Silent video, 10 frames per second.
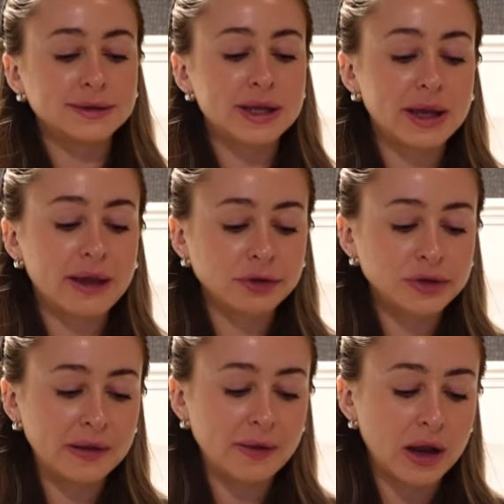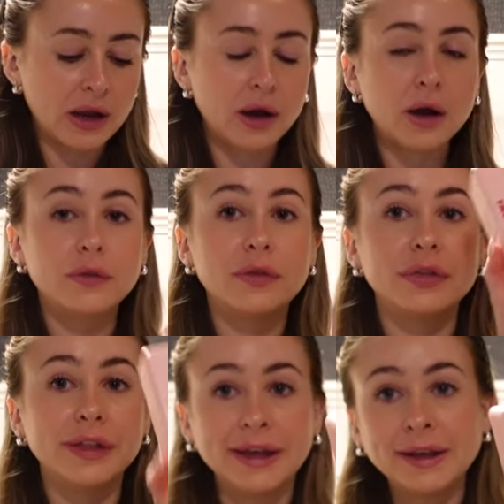skincare routine that I love.
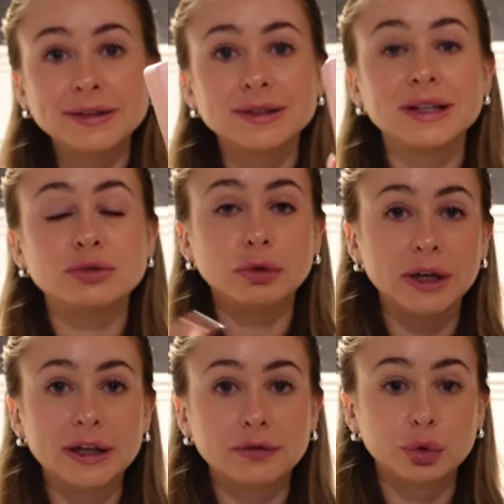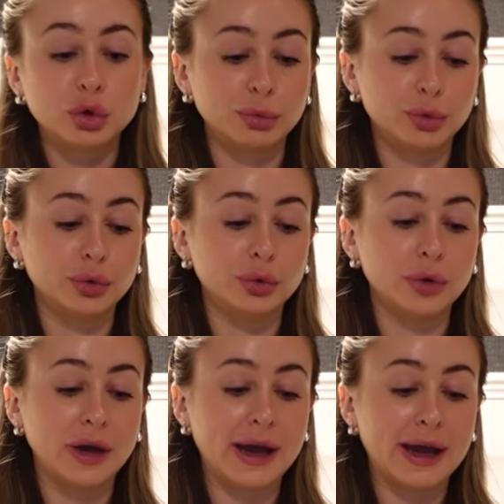This is really
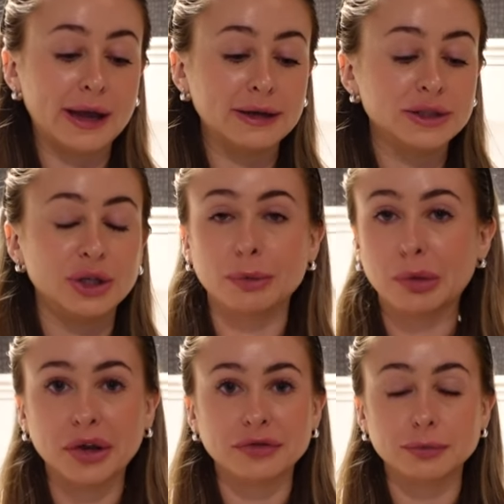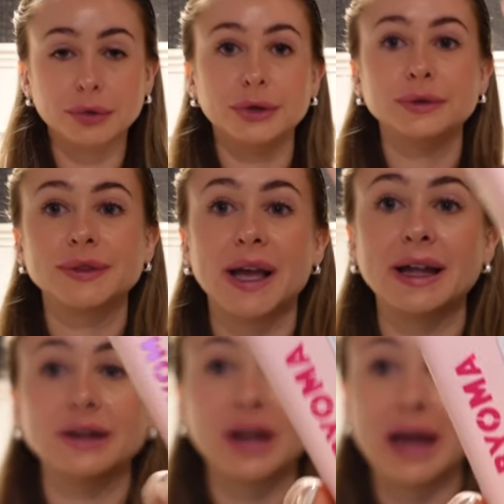affordable and you can buy it from Boots and I